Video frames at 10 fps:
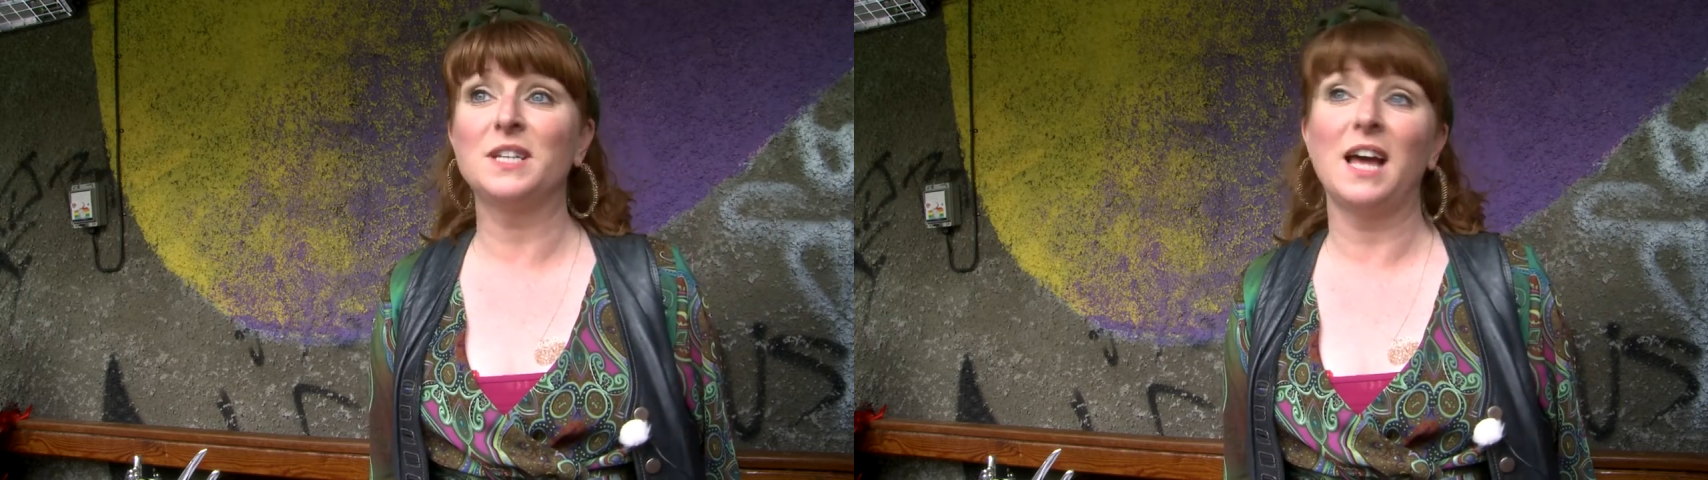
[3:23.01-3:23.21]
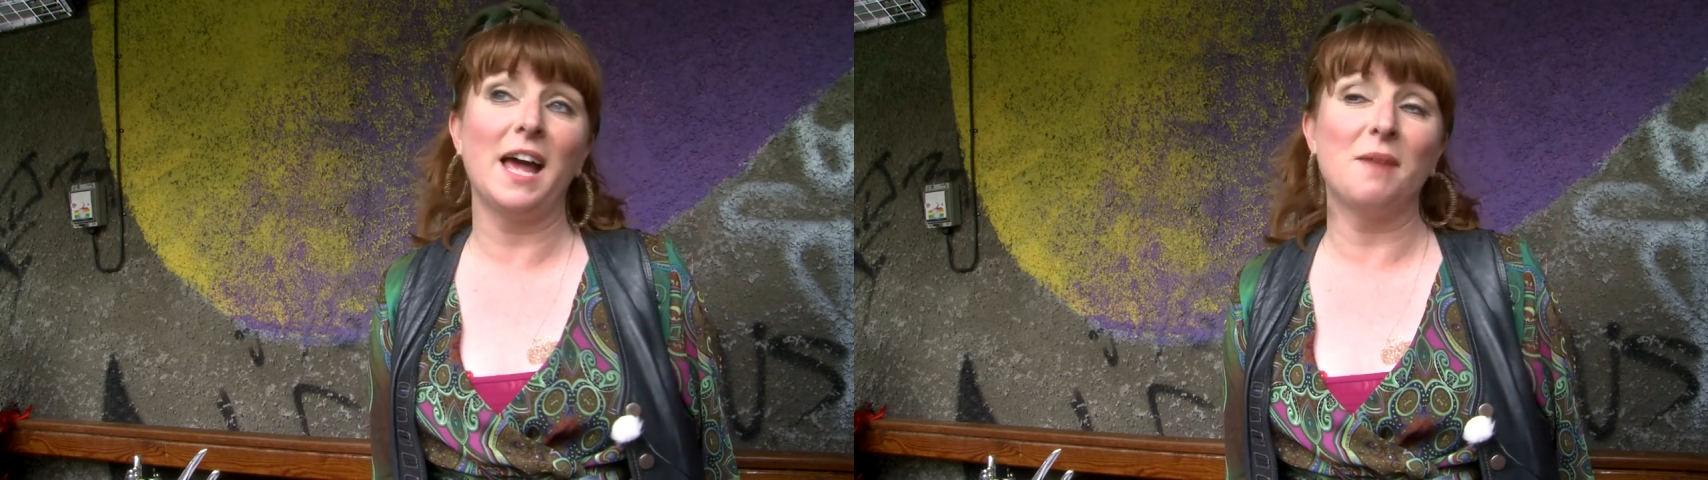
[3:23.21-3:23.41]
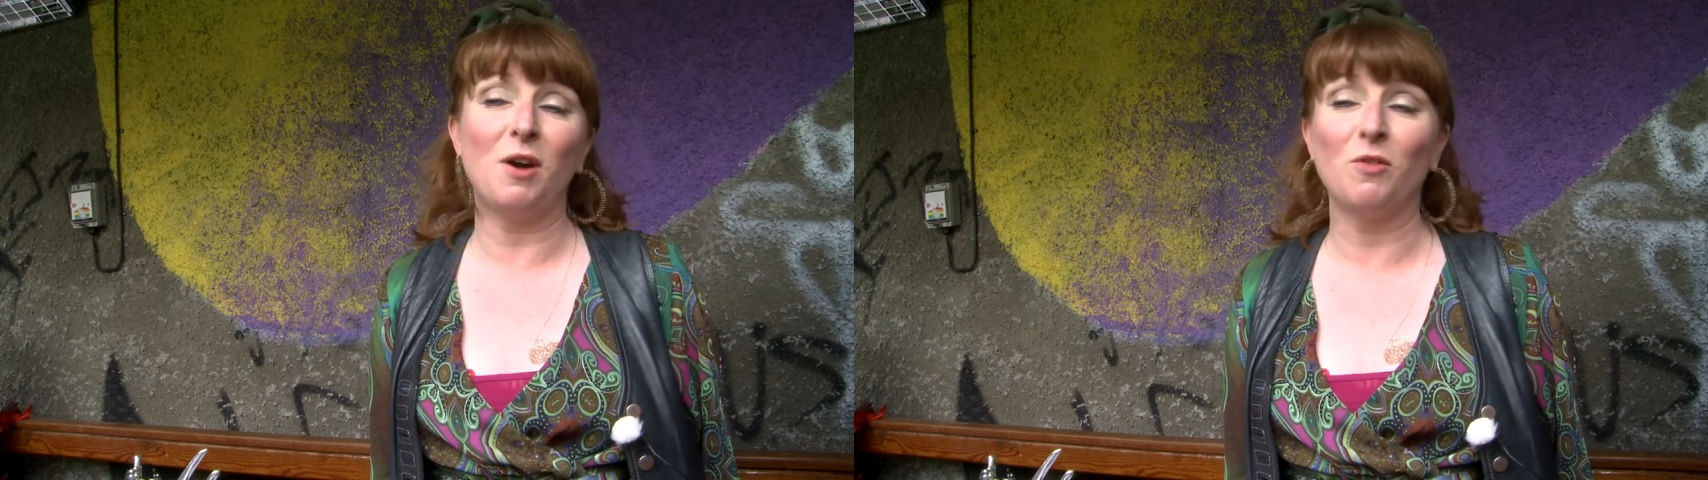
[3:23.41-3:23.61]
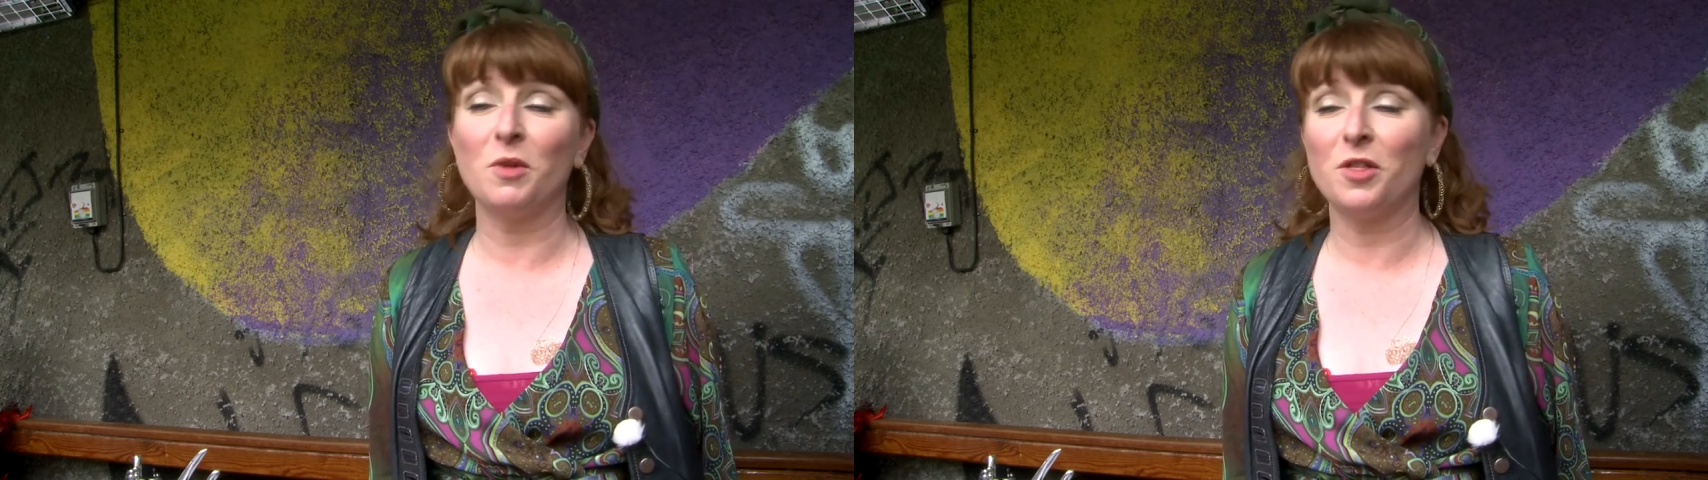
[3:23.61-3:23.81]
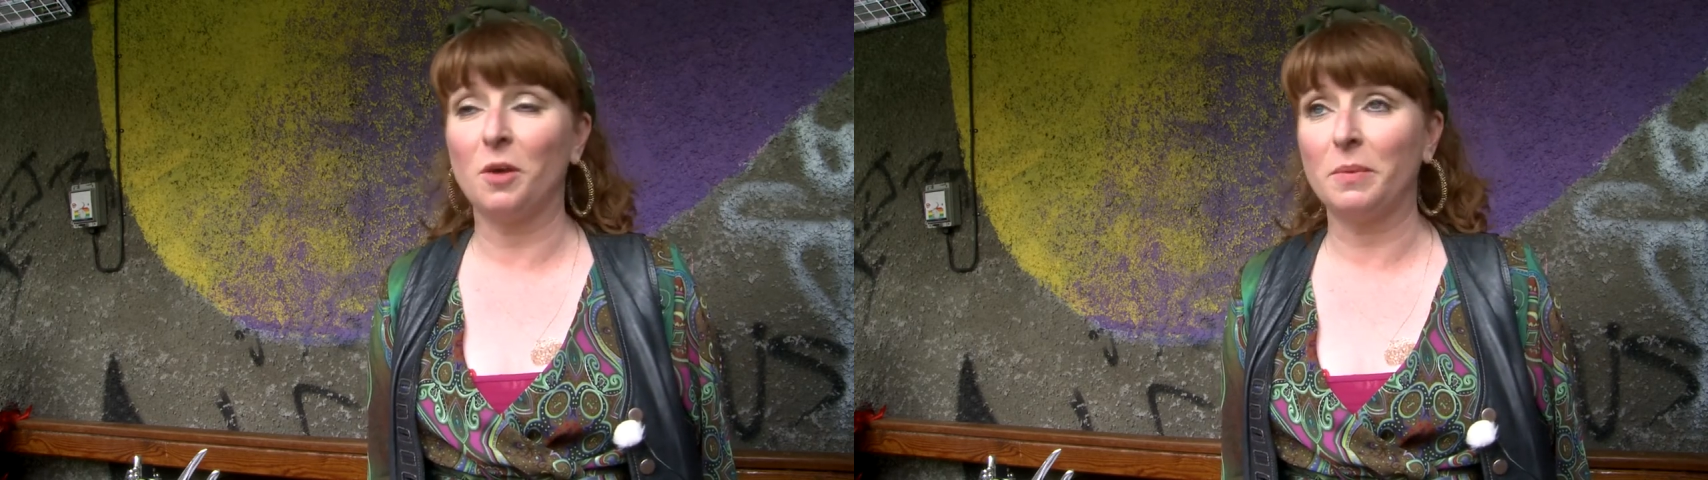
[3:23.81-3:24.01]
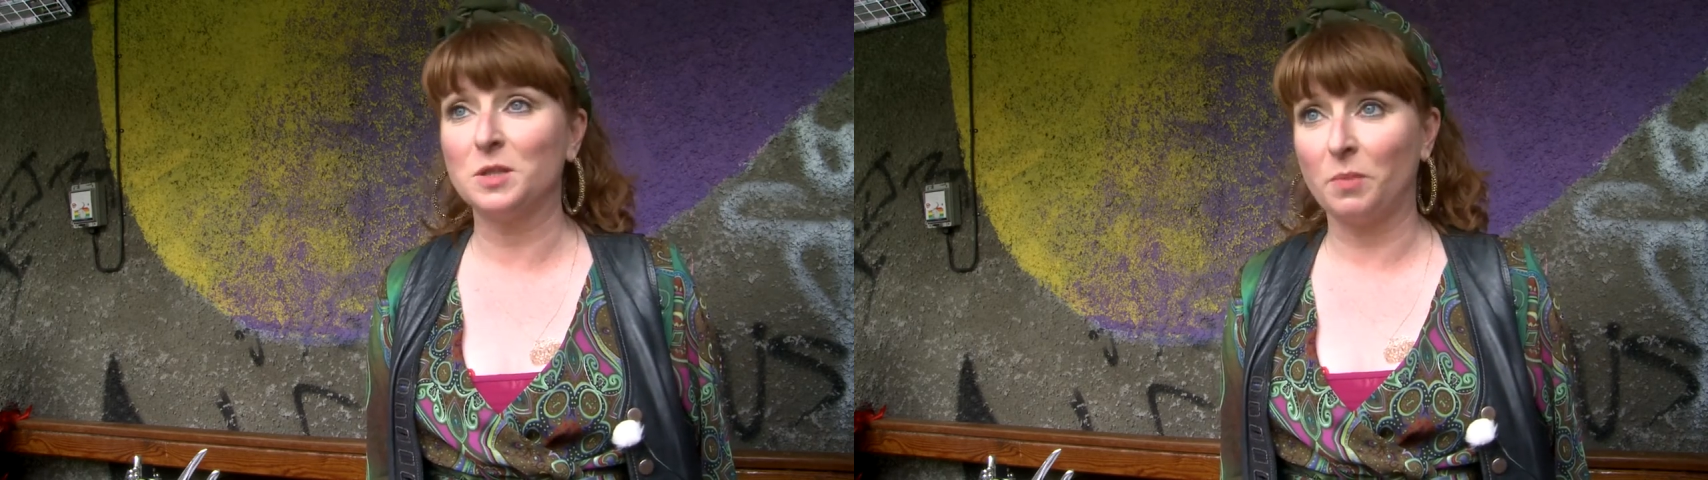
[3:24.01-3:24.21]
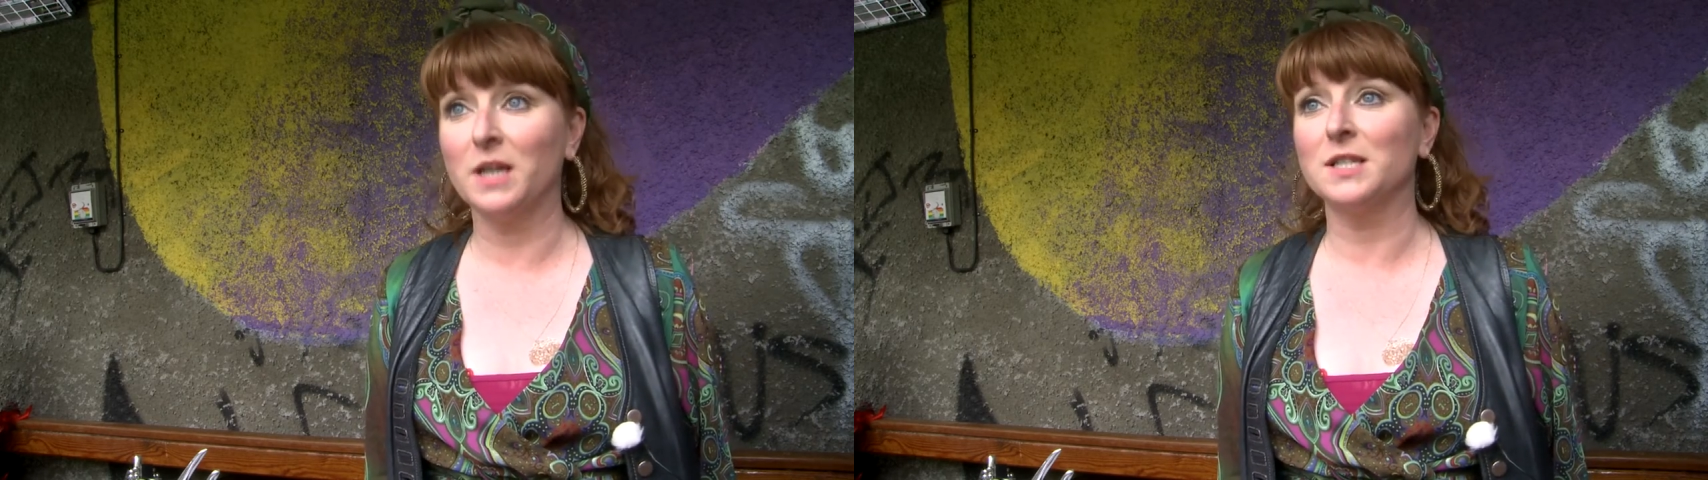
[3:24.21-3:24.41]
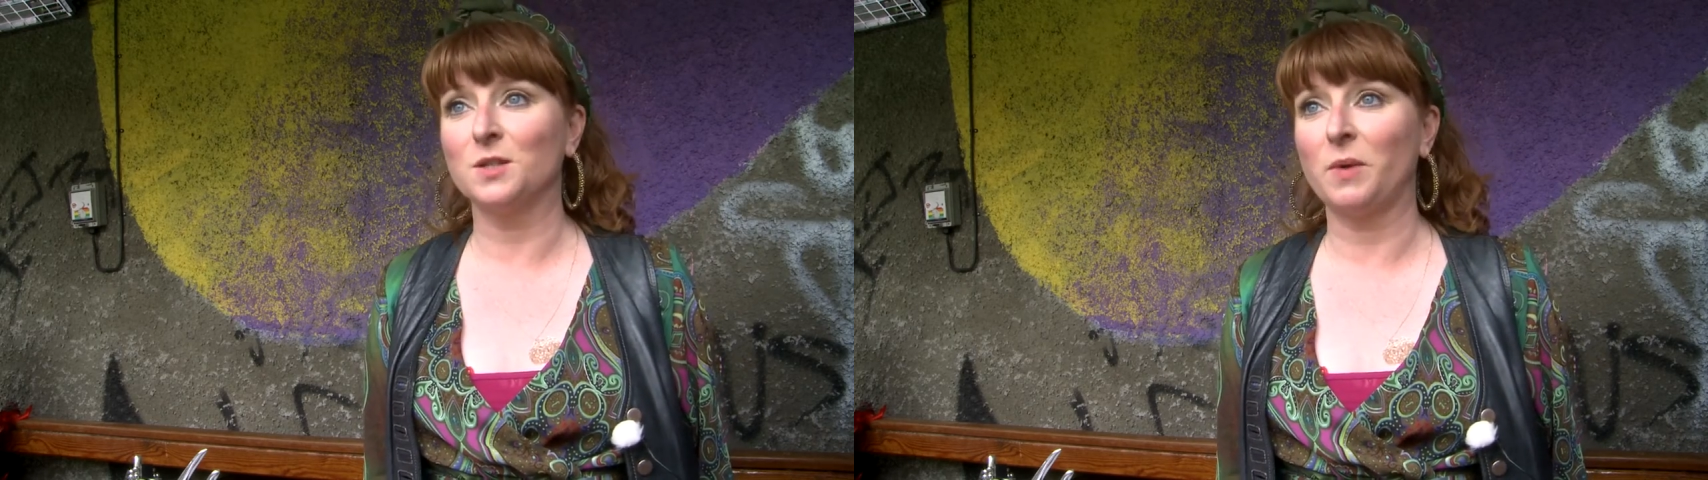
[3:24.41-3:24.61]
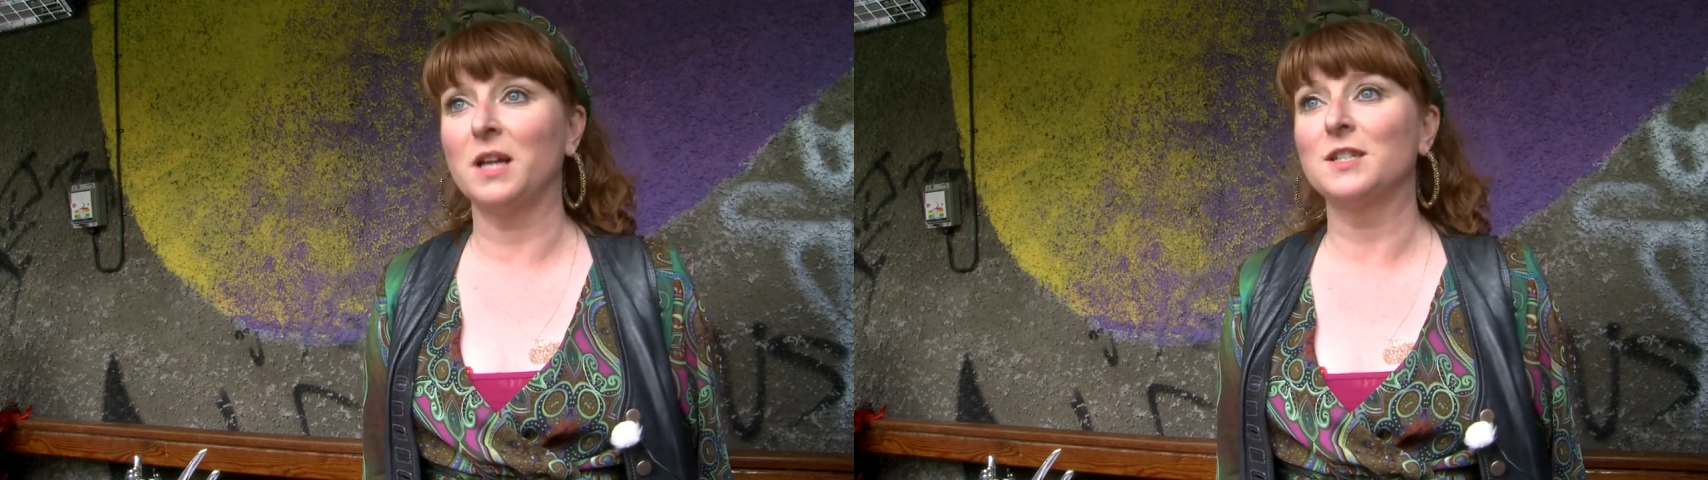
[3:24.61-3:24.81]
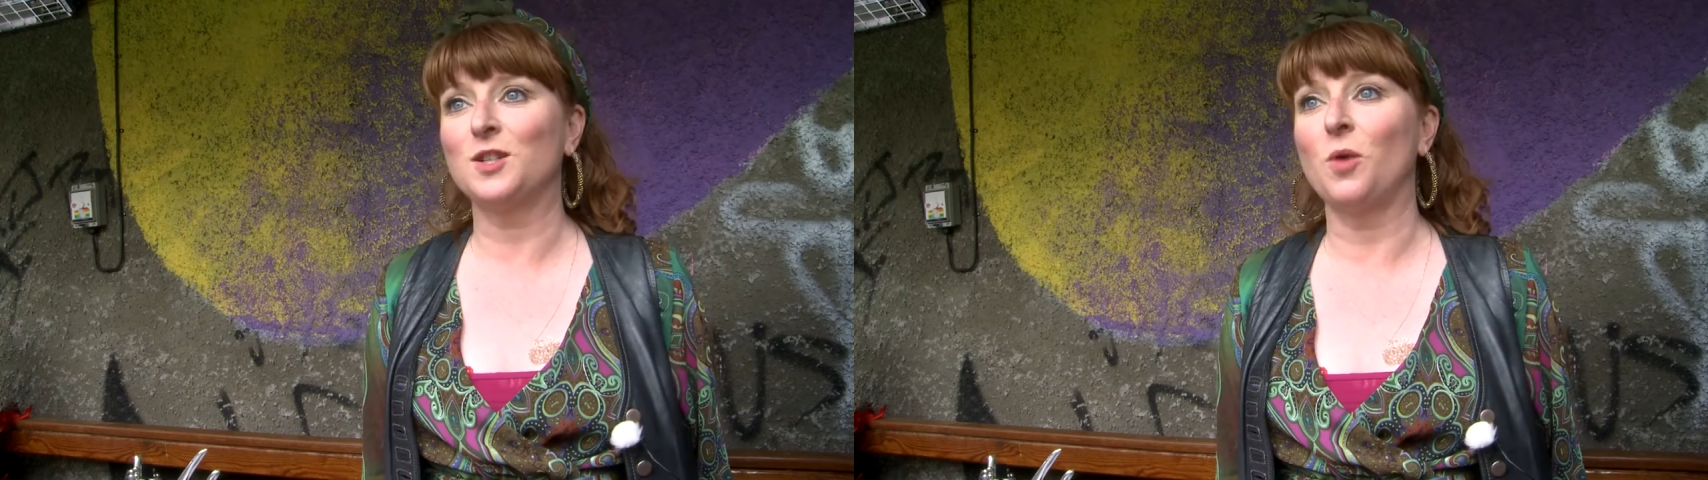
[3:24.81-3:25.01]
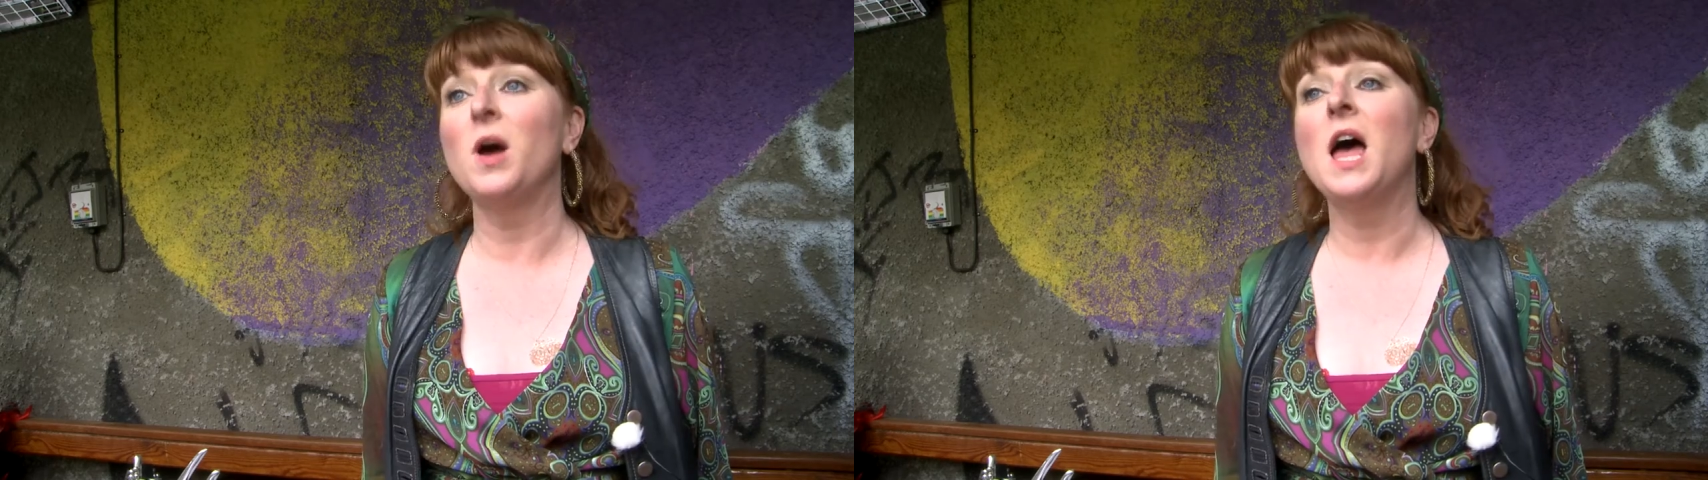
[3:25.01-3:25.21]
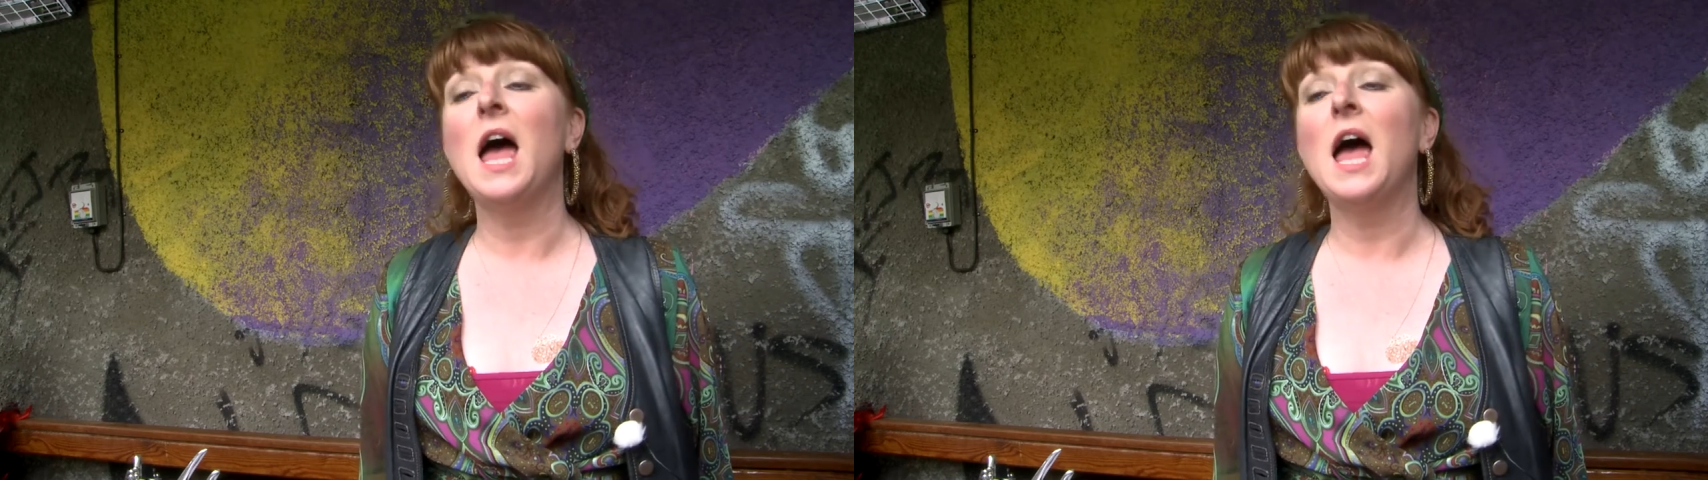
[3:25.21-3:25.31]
um, aromatherapy sprays as well. So